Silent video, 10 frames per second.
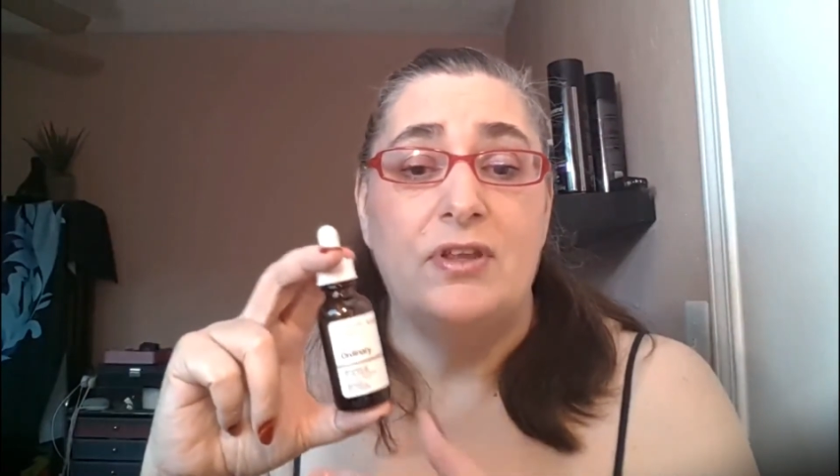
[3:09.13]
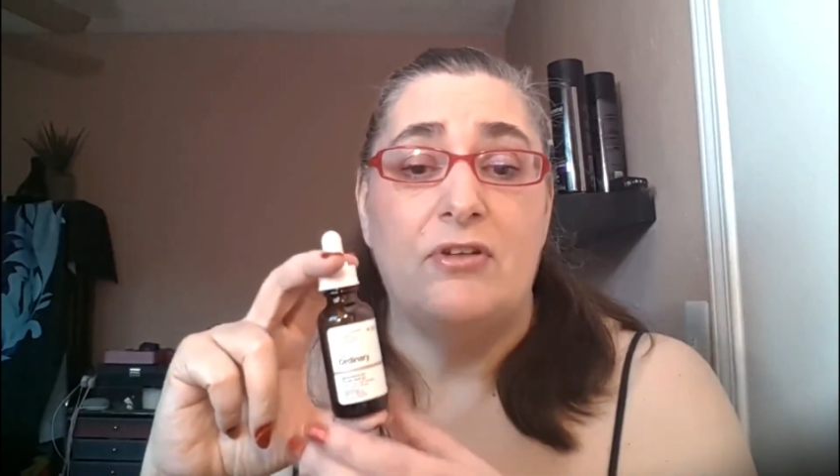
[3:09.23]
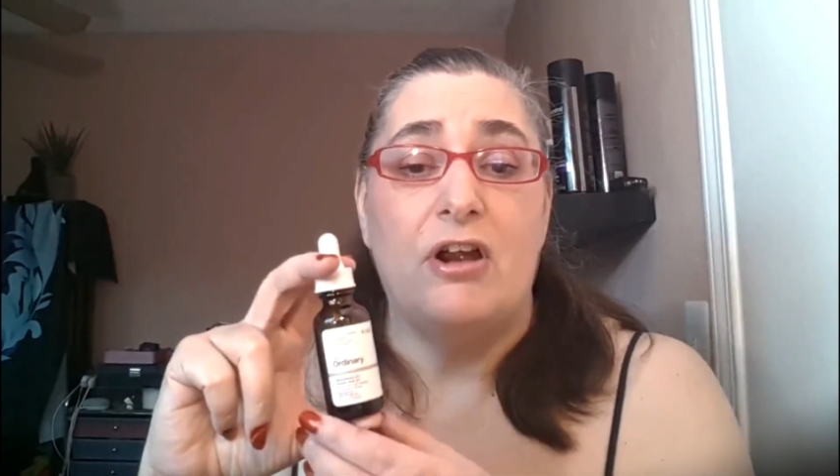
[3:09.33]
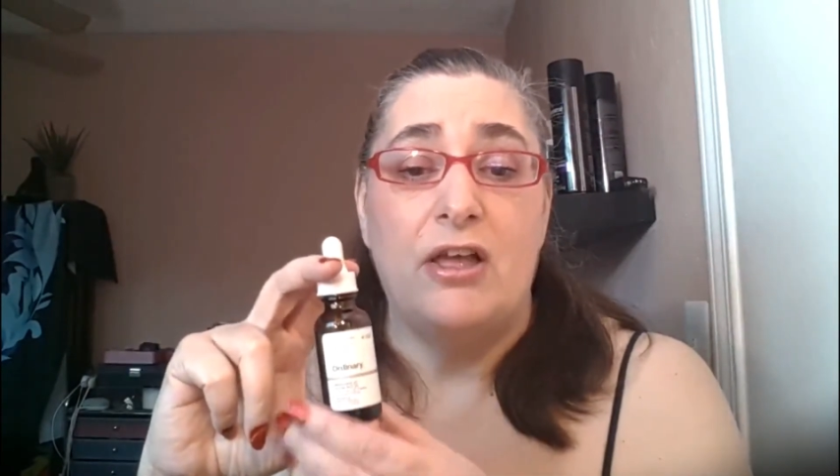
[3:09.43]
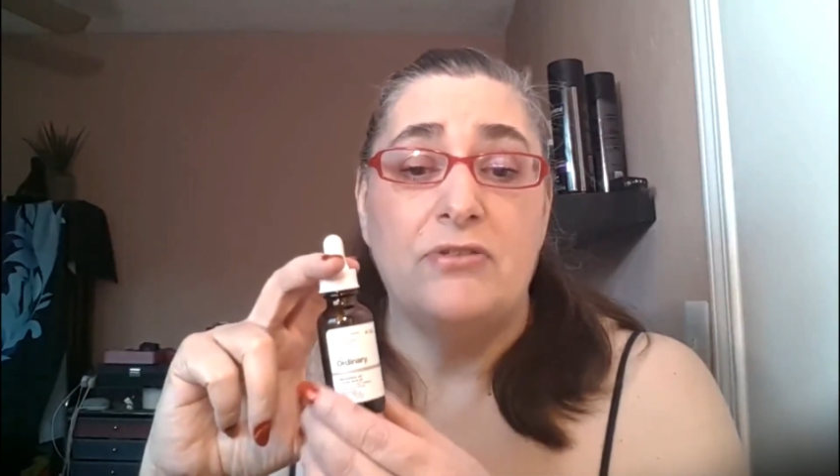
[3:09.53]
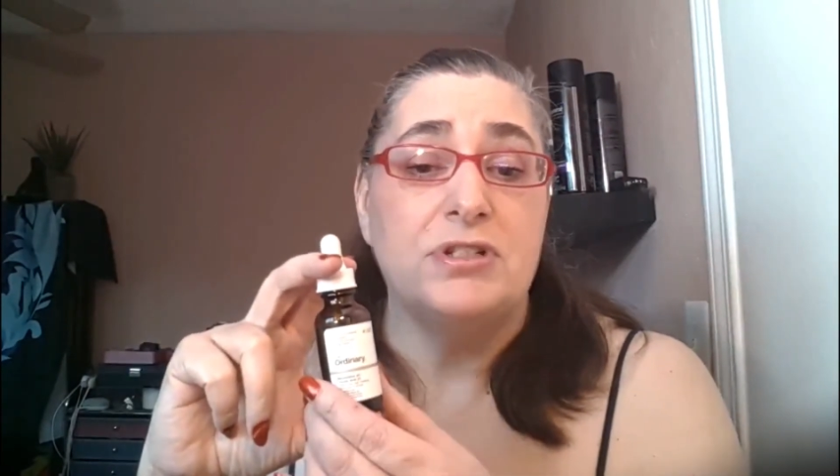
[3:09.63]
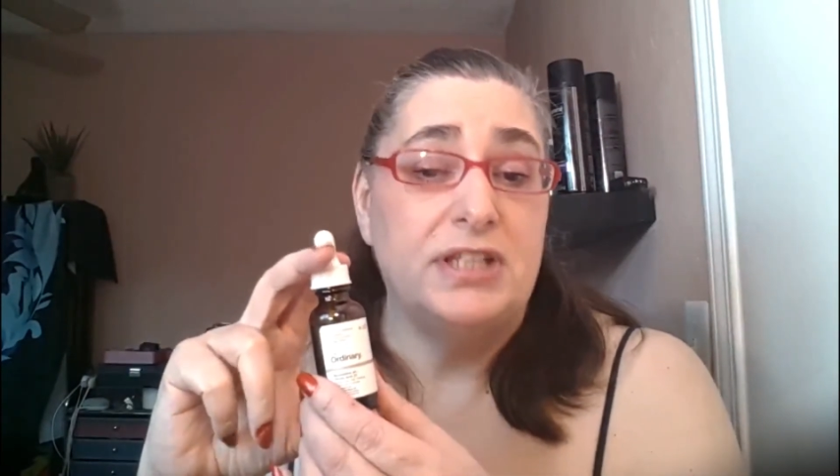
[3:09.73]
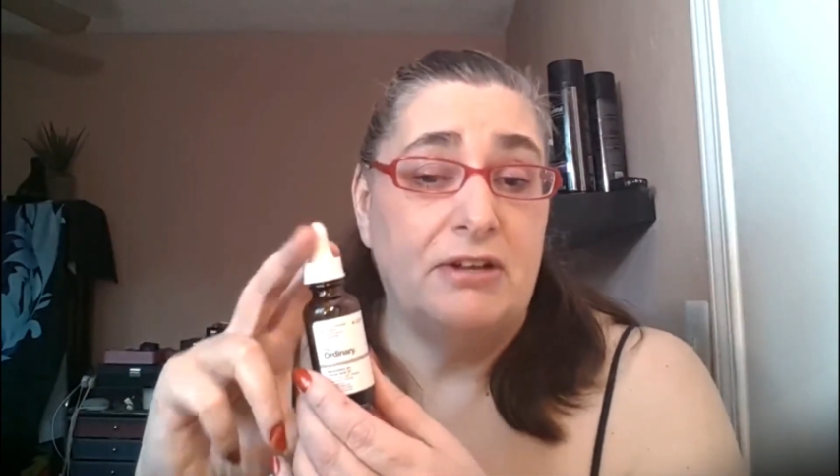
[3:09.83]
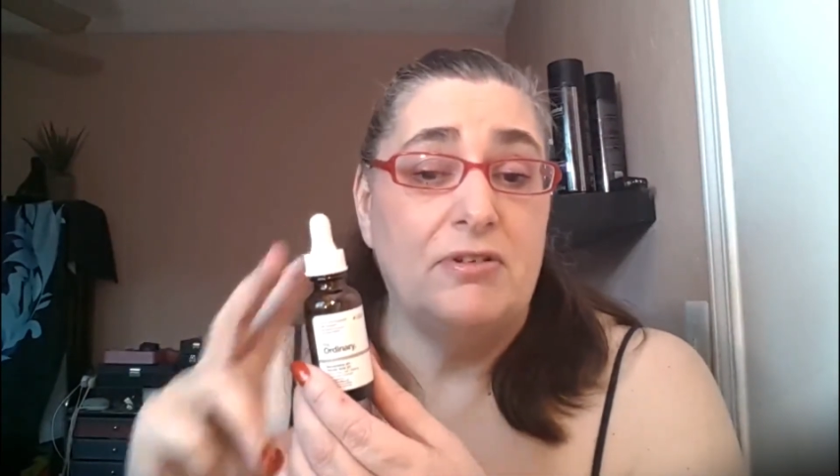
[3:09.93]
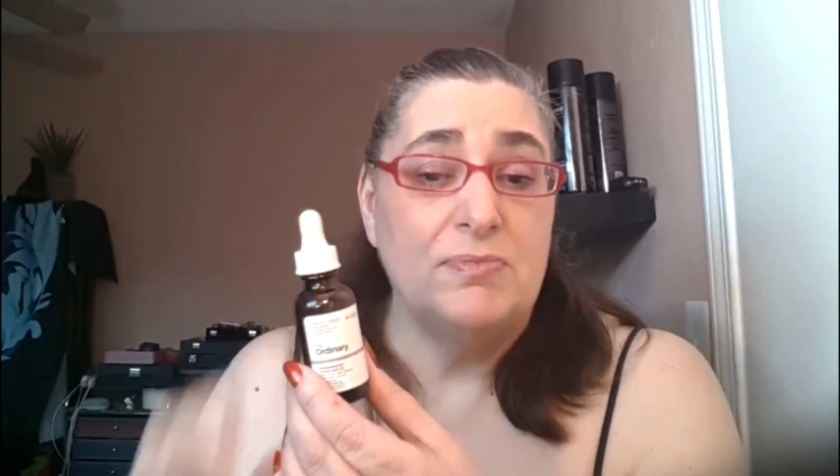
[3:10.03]
There are other
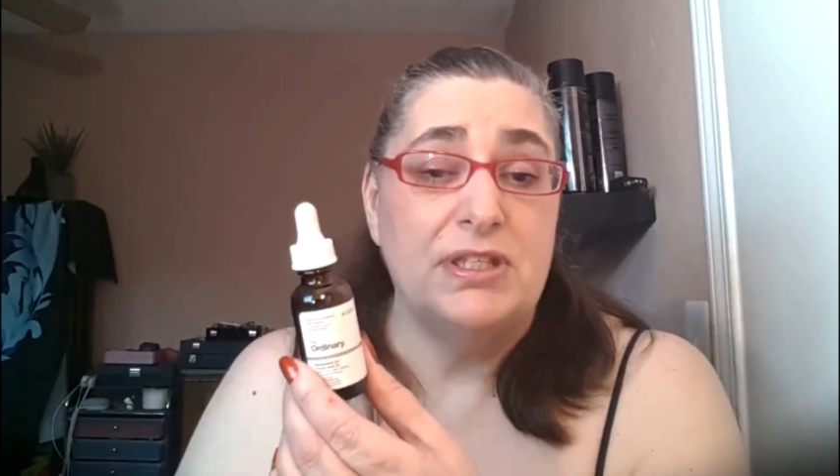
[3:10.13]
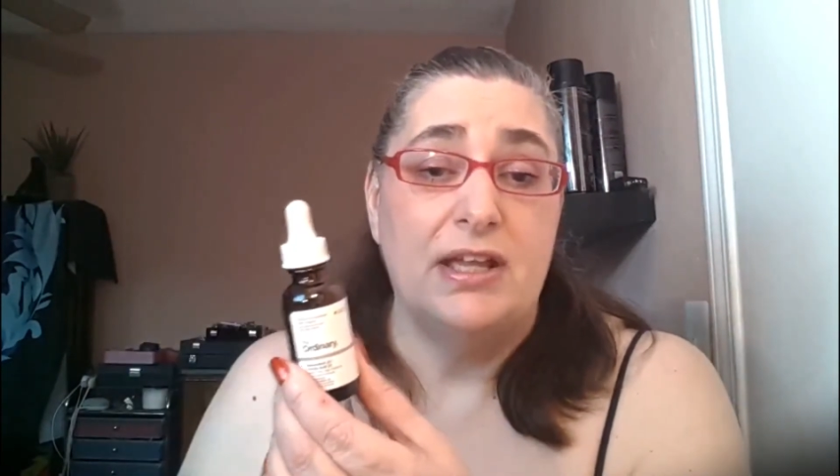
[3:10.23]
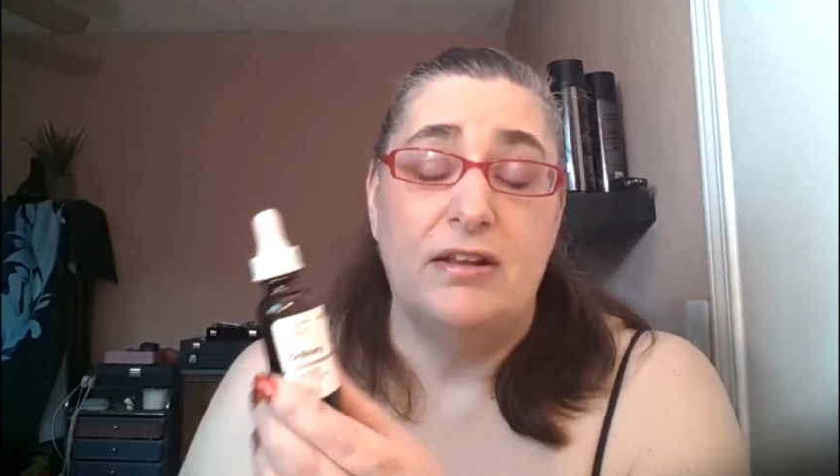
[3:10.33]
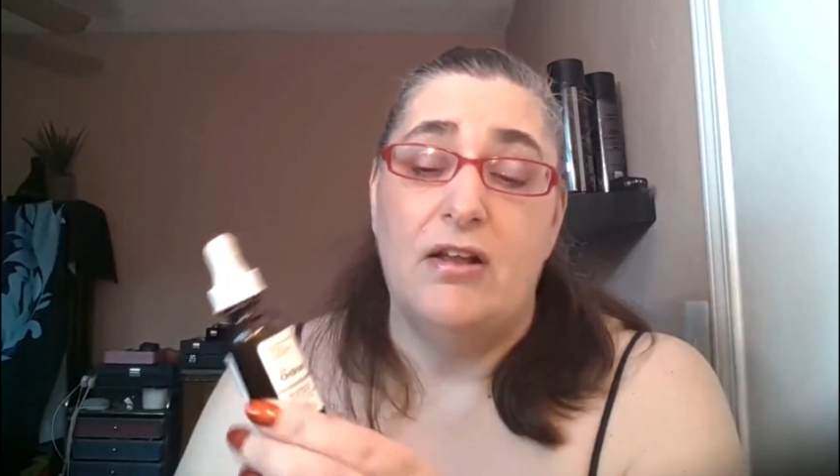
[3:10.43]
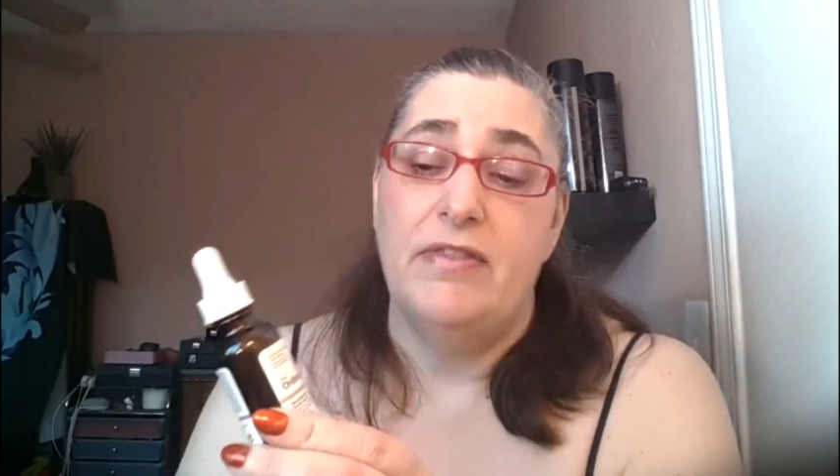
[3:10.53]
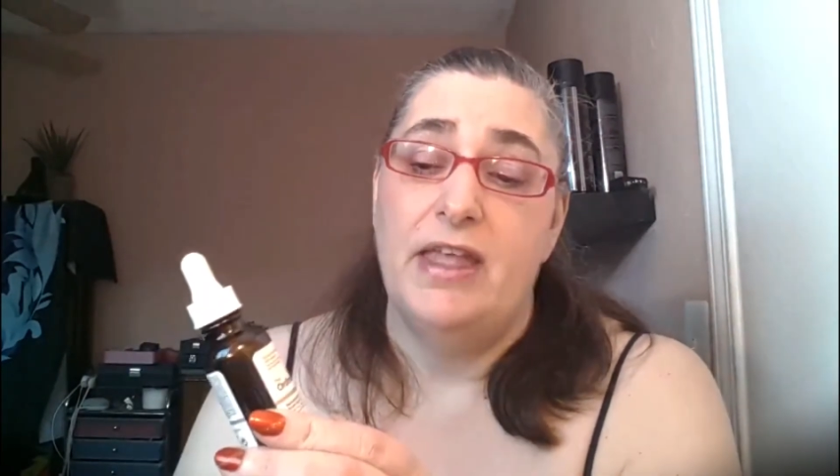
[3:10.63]
serums that